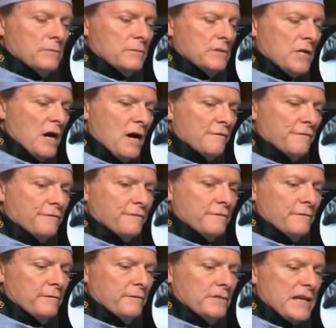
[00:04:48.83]
tough
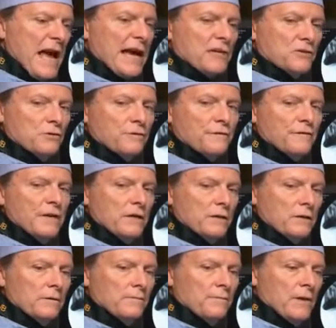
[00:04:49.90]
tactile
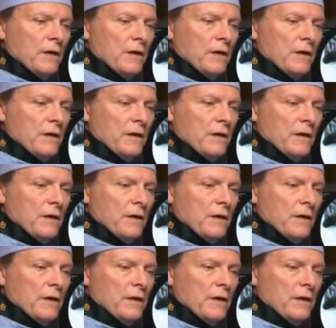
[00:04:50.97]
feel.